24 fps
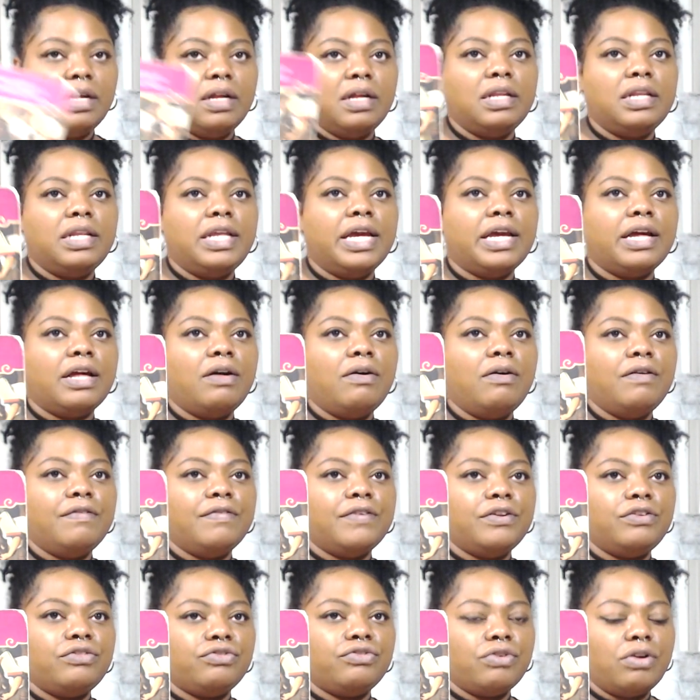let go of
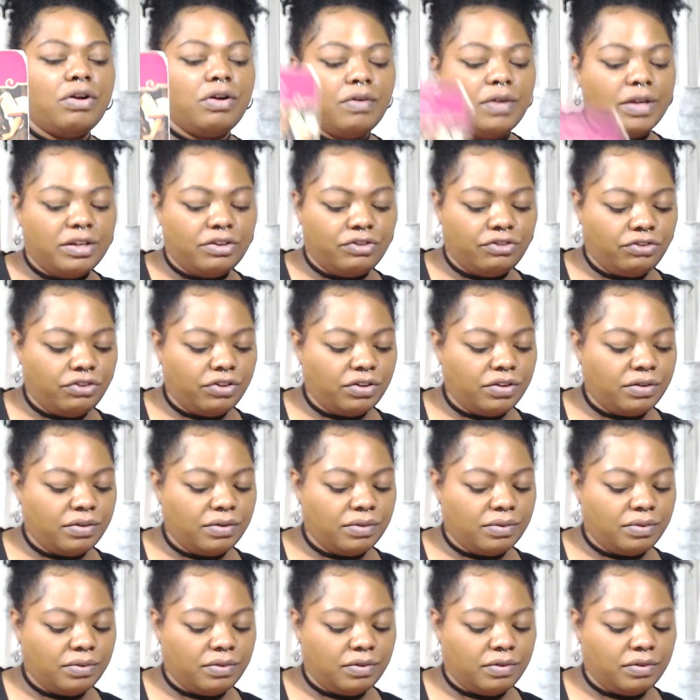control
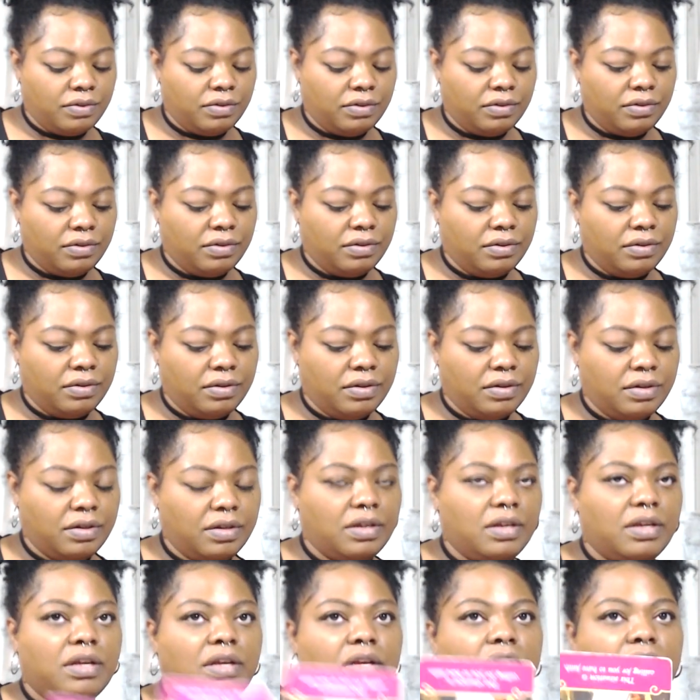issues,
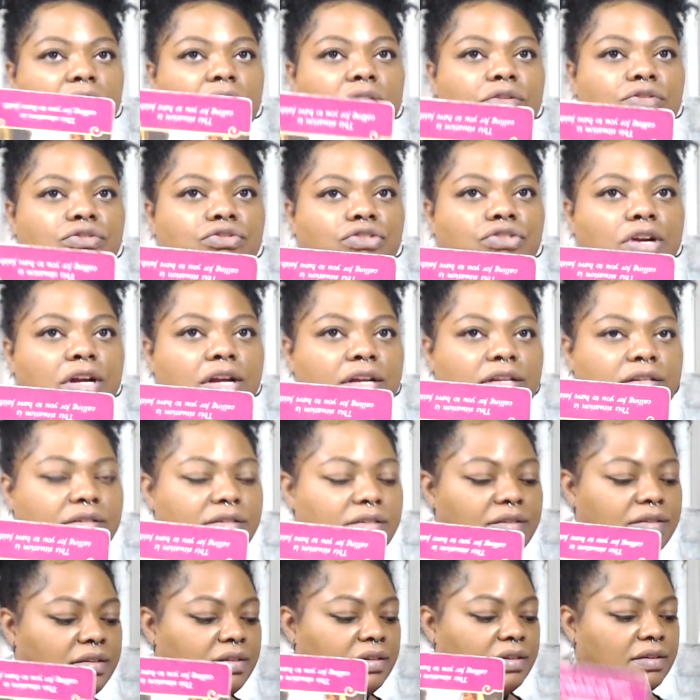
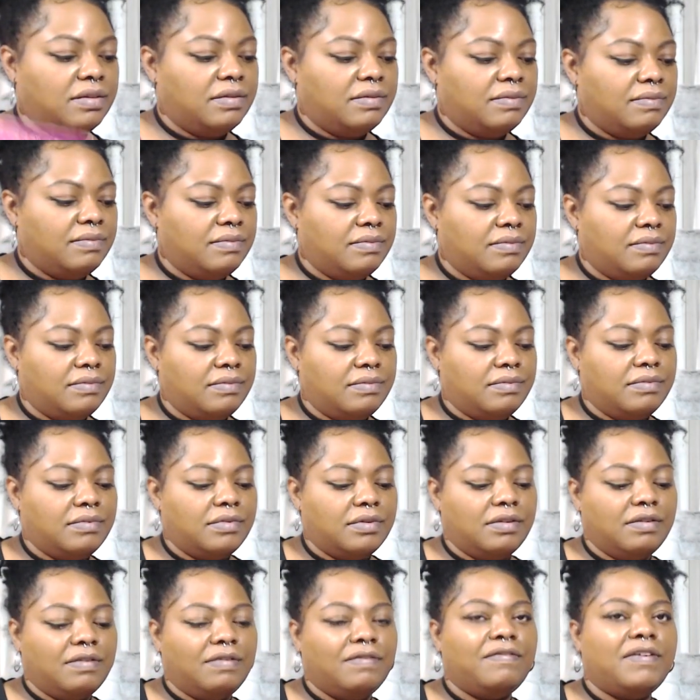trust,
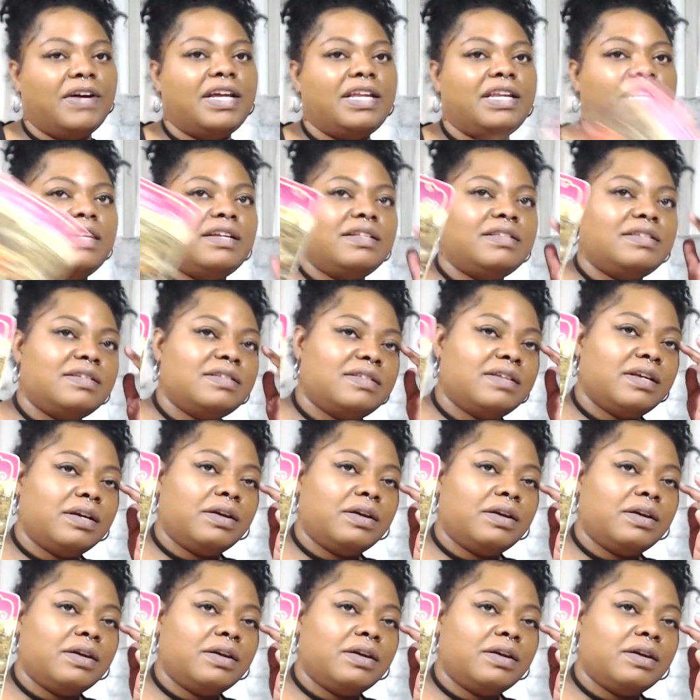finances, and